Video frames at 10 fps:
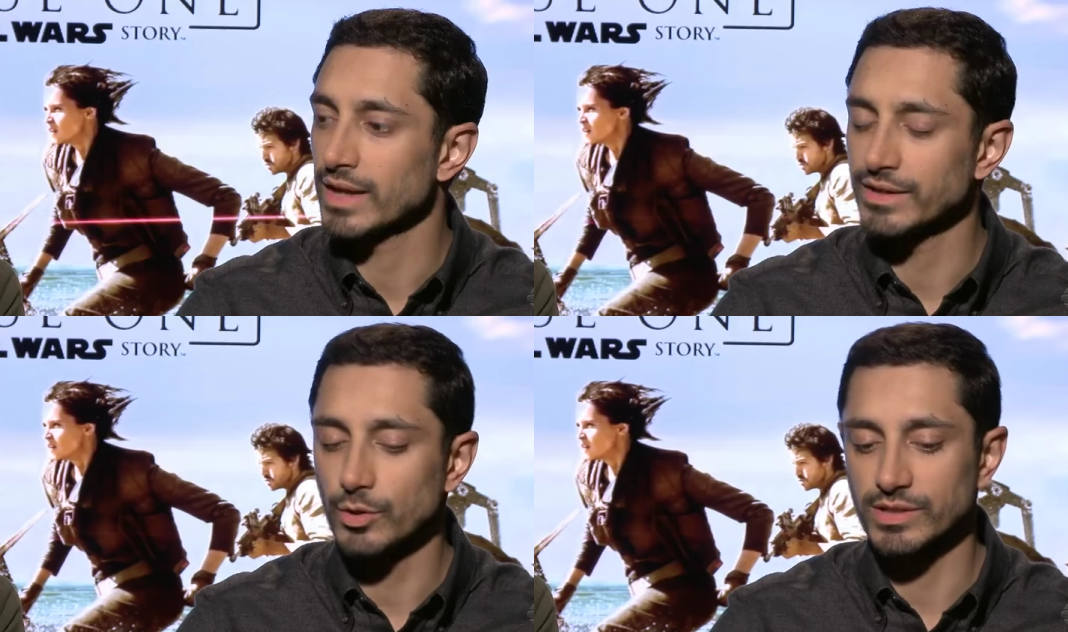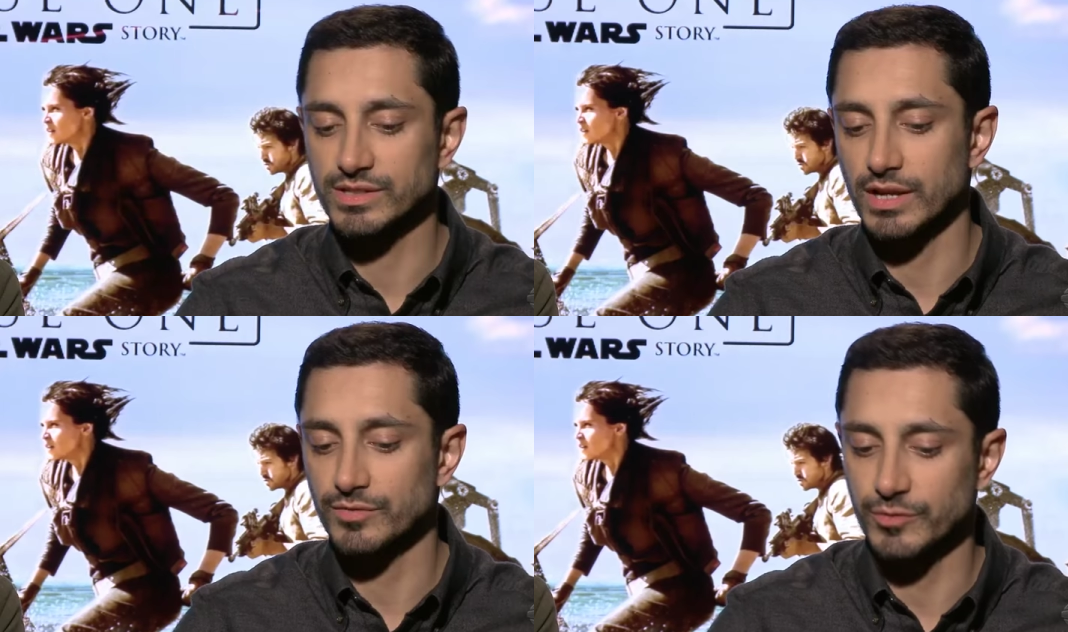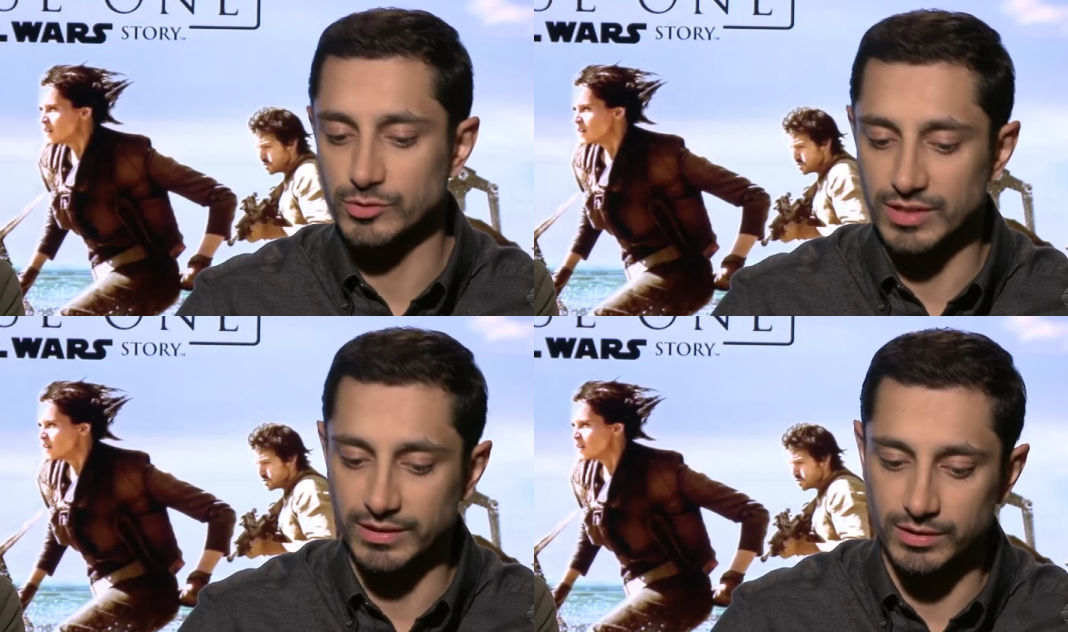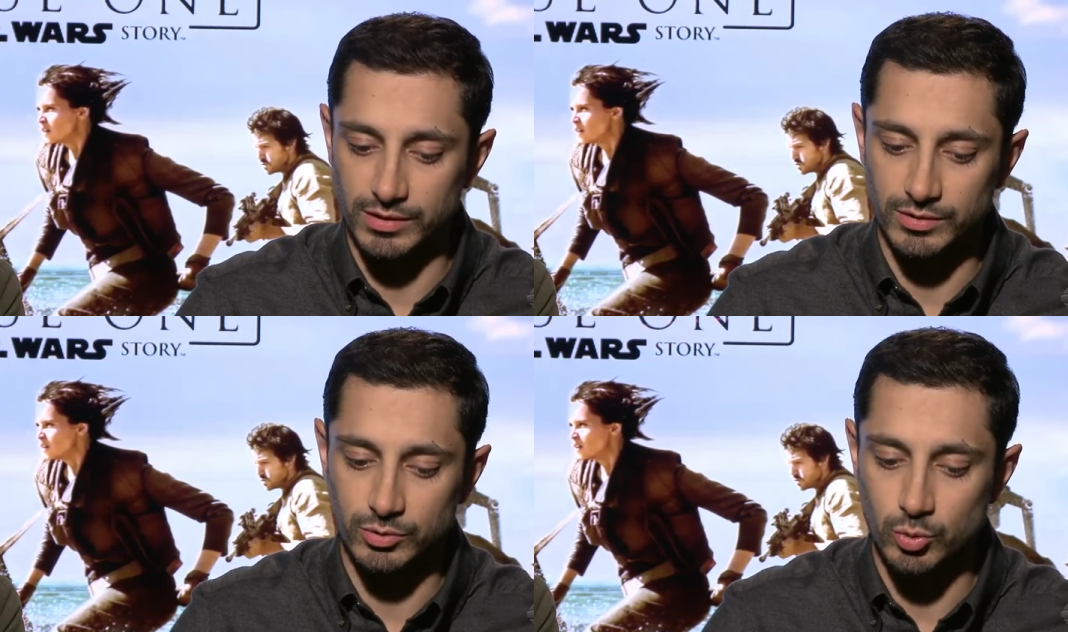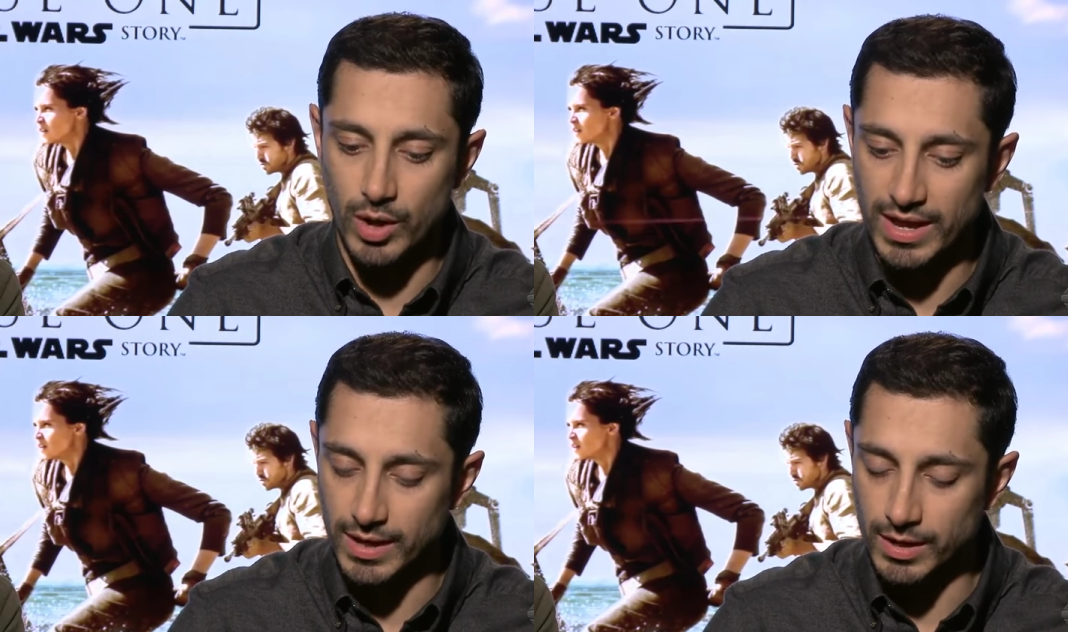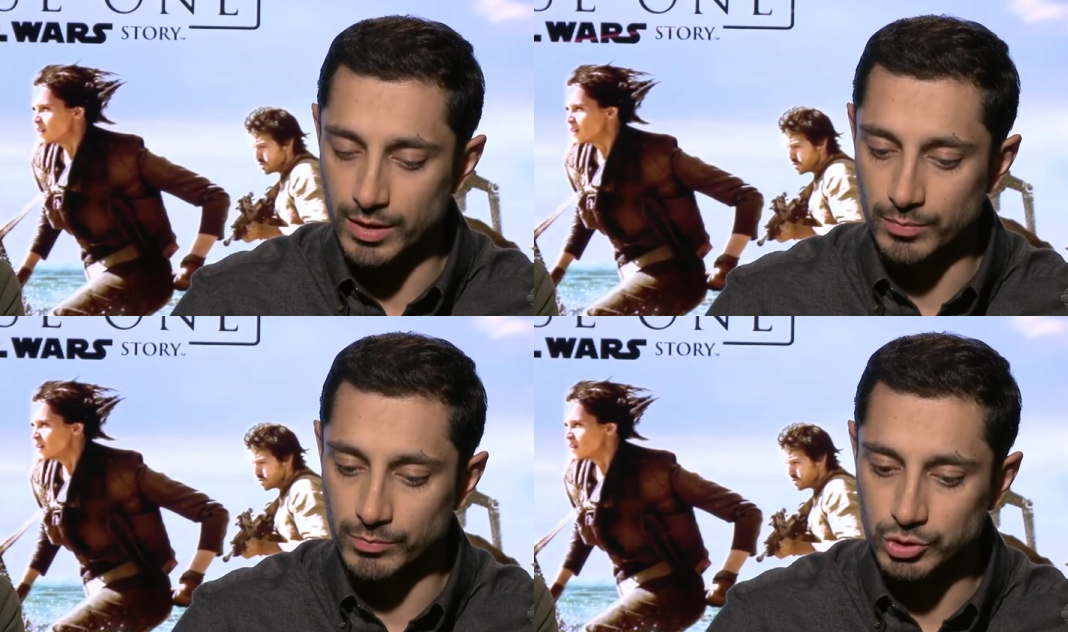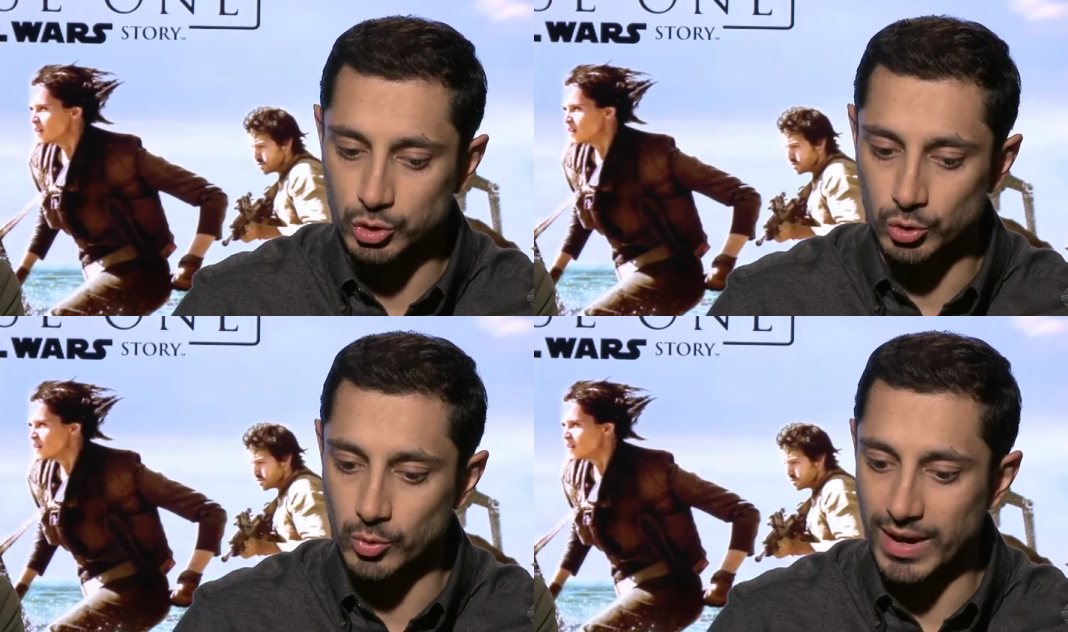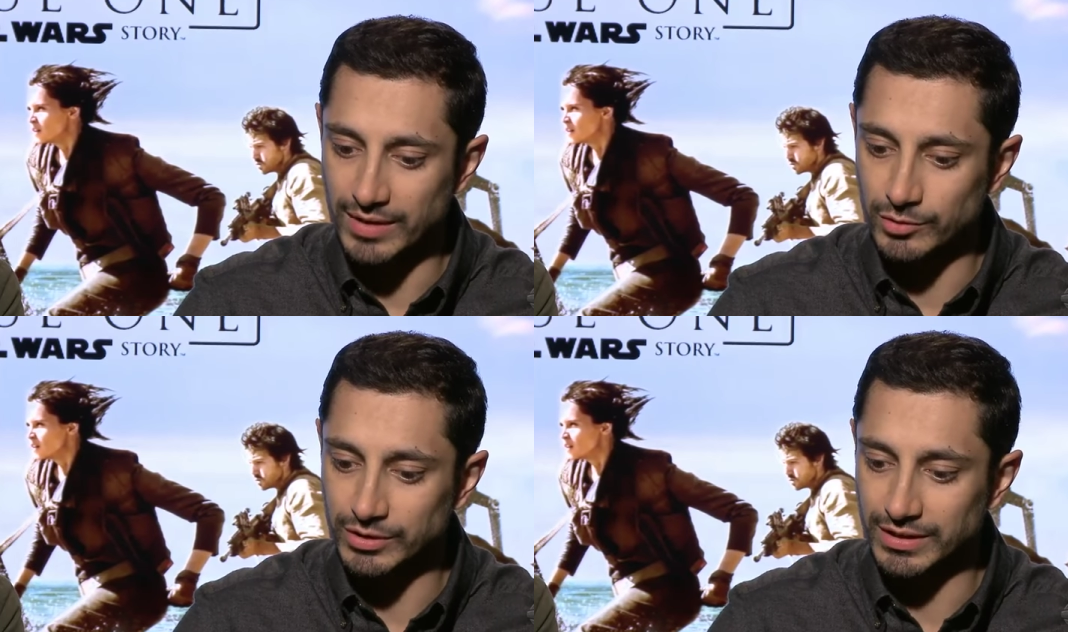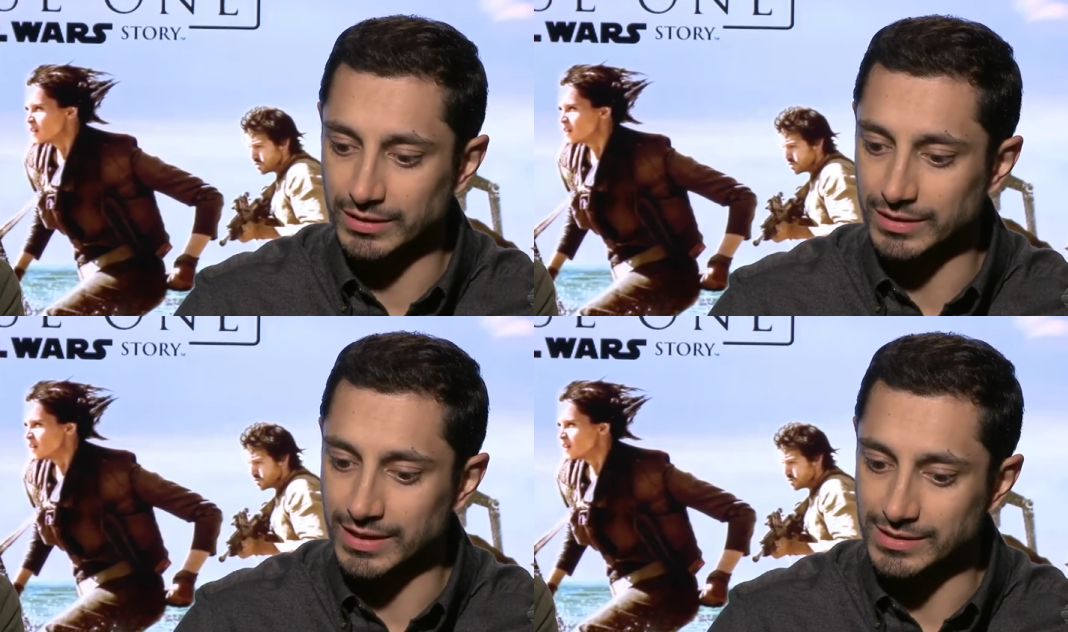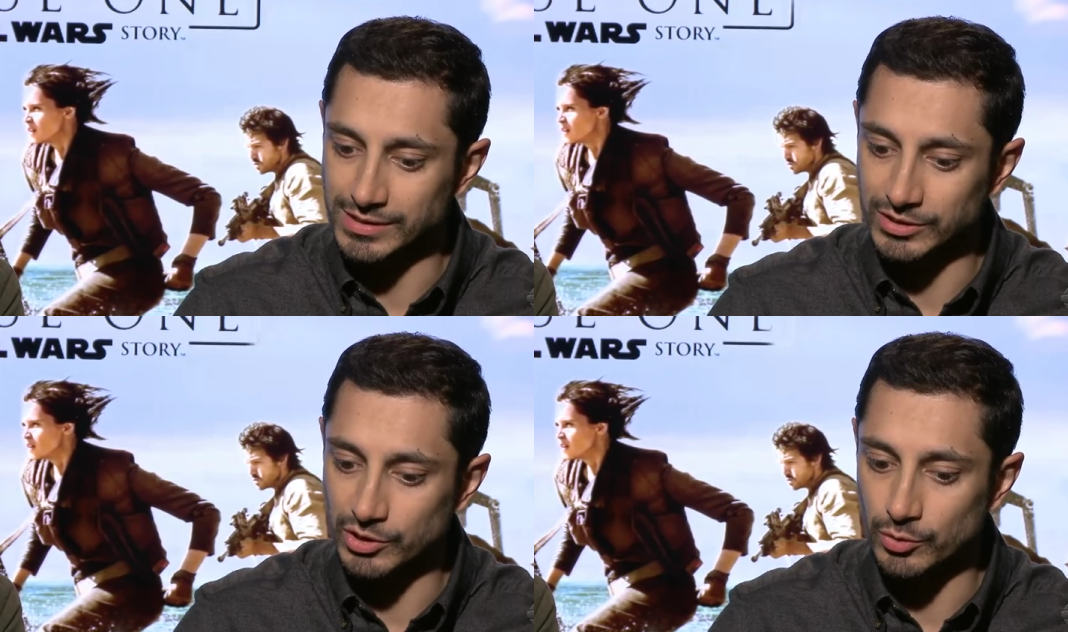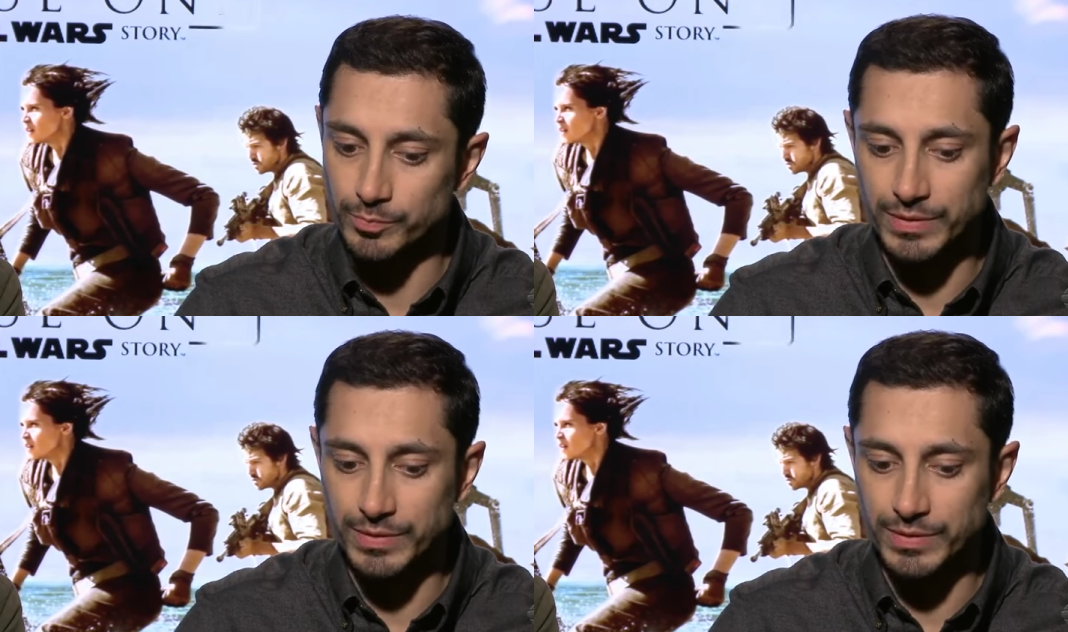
Speaker 1: I don't know, it kind of feels like quite a mature way of looking at things, that, you know,